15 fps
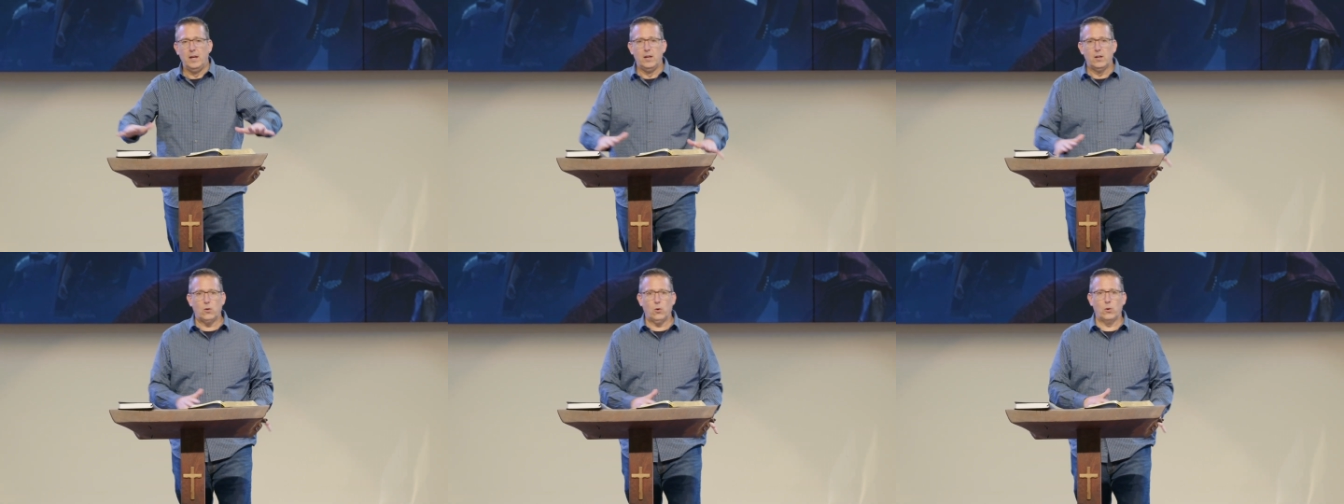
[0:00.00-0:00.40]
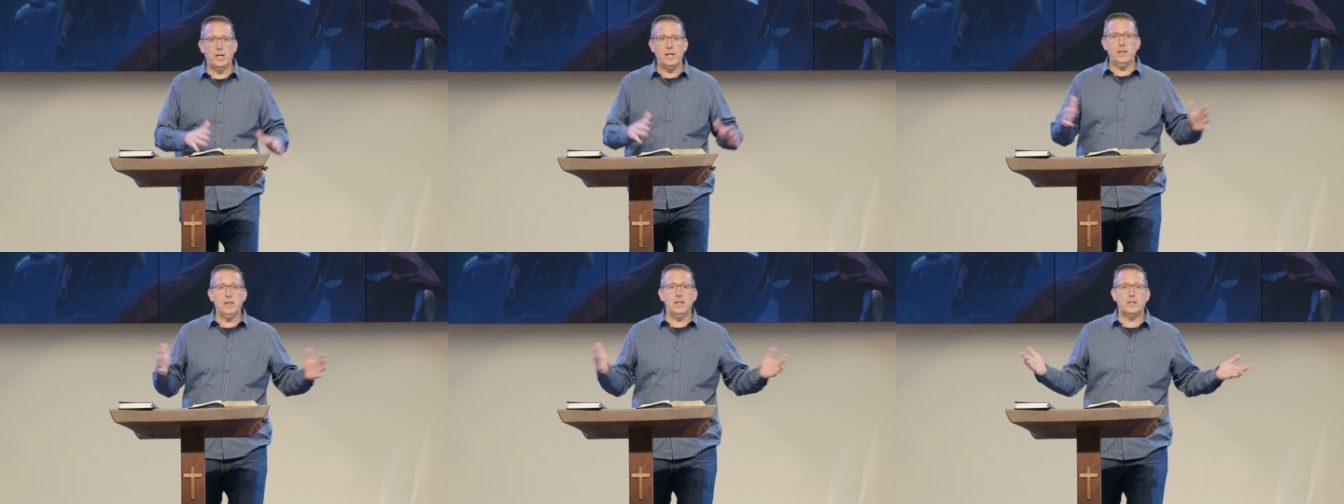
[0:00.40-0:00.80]

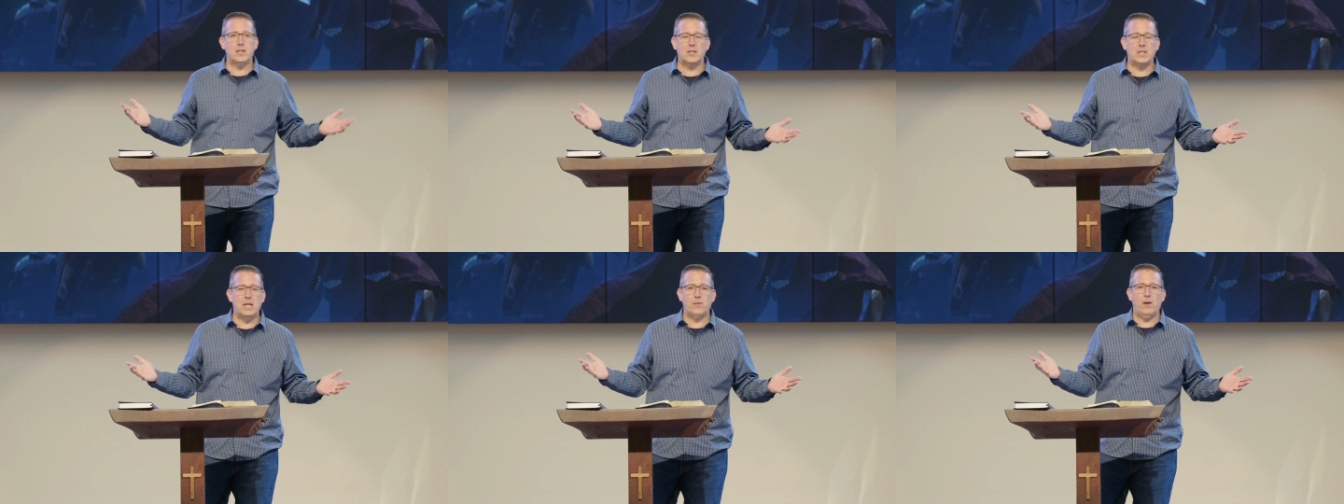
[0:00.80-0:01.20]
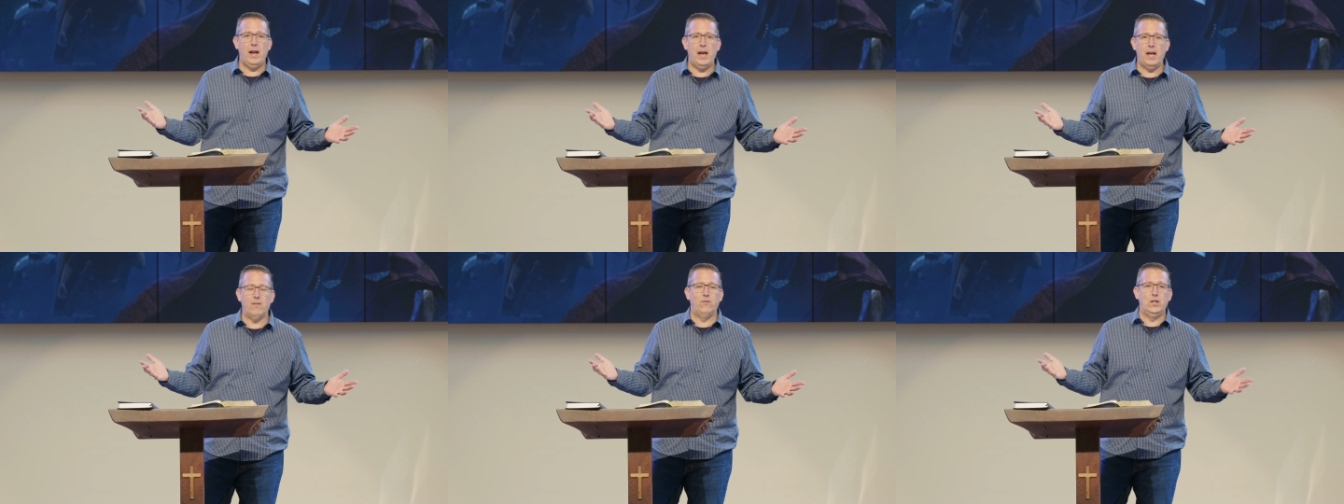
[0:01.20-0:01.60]
Cornelius has never
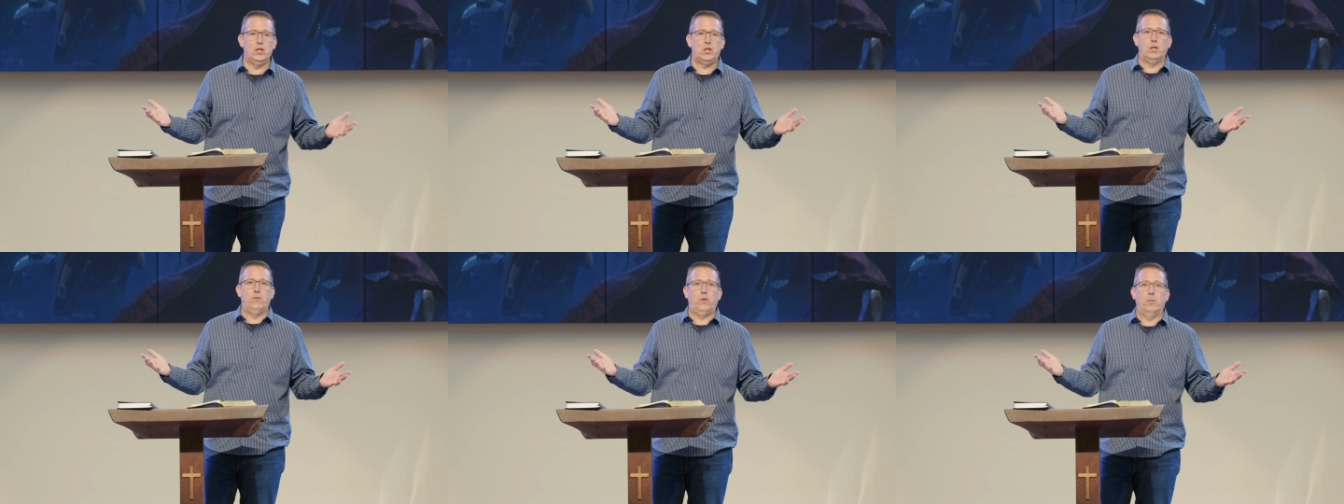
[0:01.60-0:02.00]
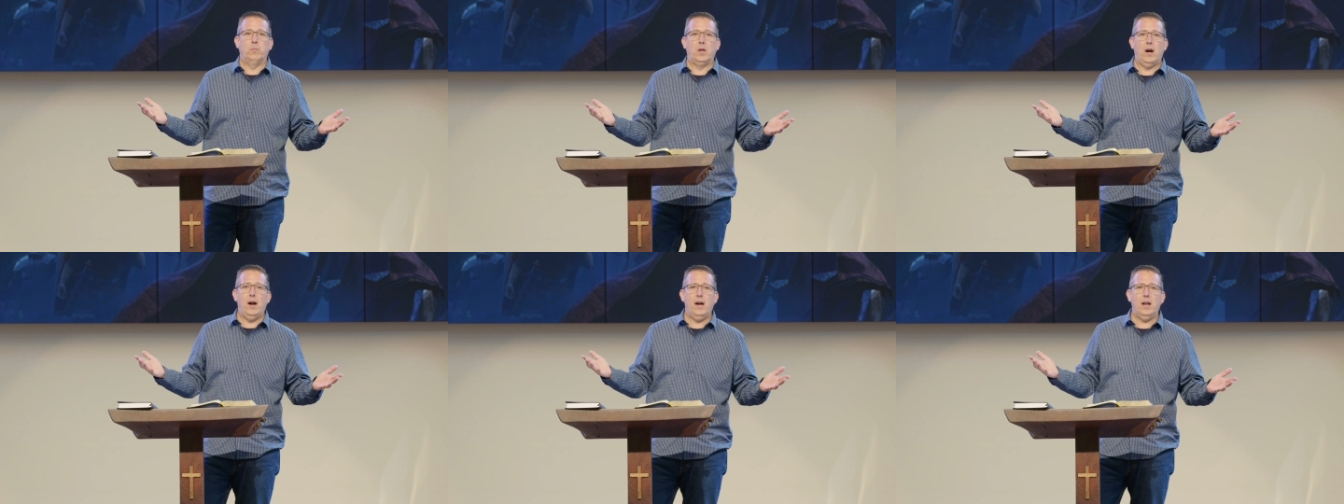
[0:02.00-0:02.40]
had a vision from
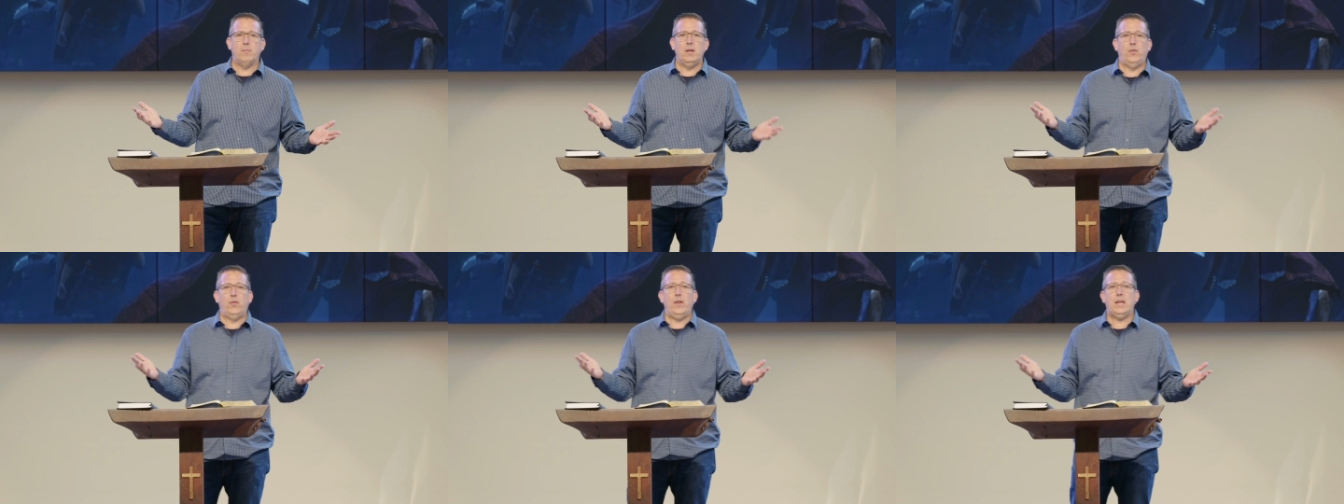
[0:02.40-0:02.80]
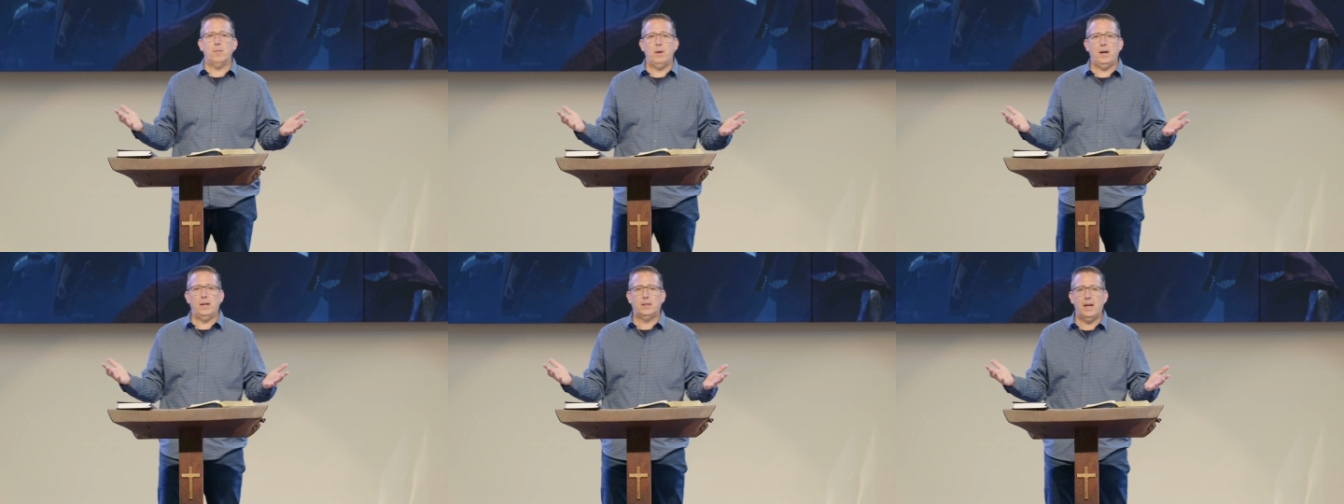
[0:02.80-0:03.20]
God. I mean, think
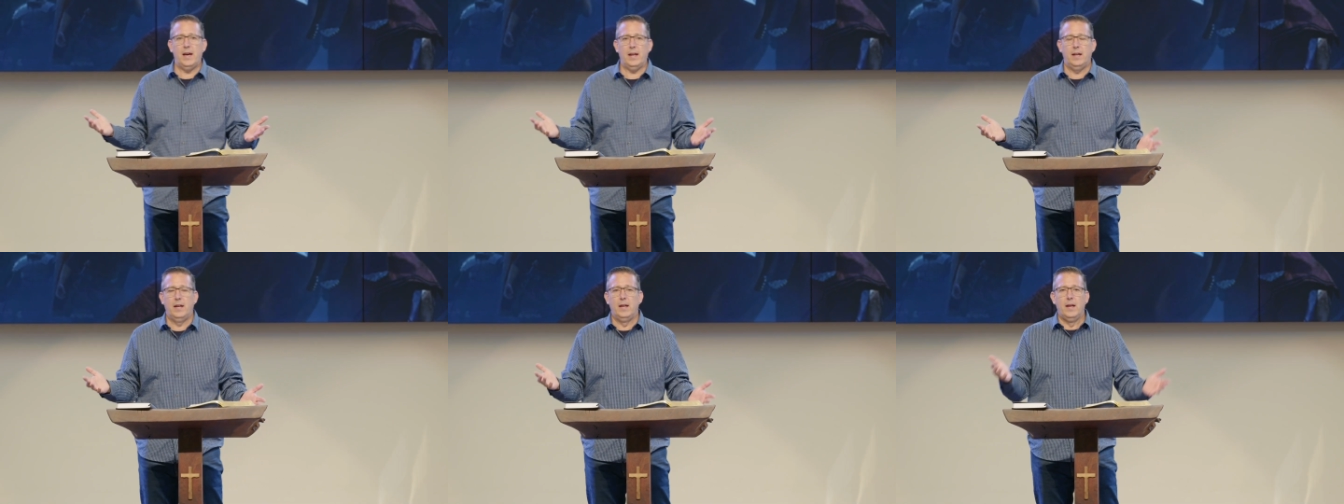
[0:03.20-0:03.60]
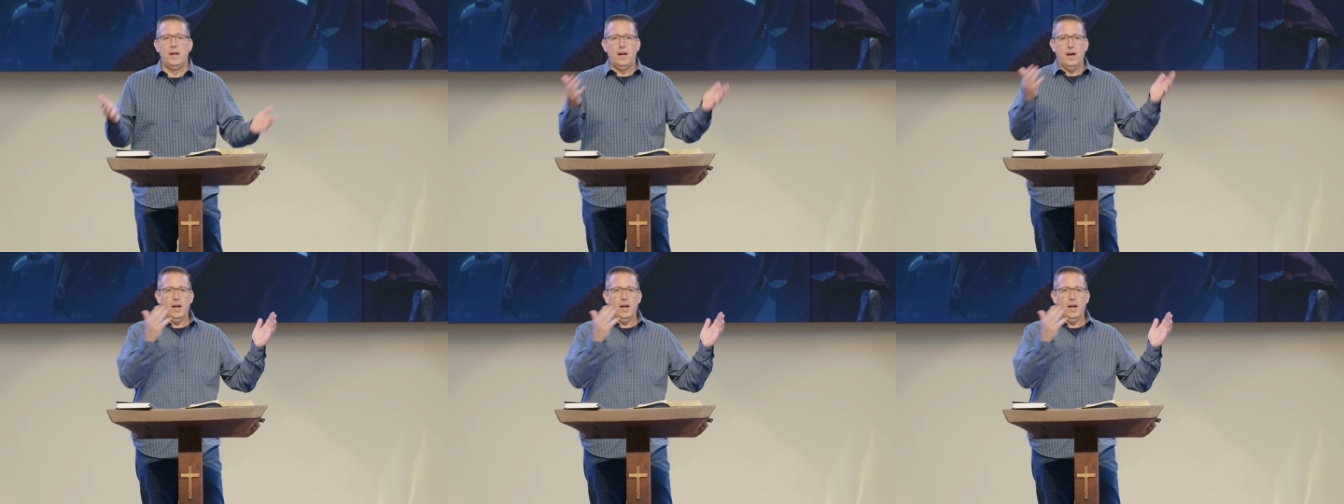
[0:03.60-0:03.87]
about that. A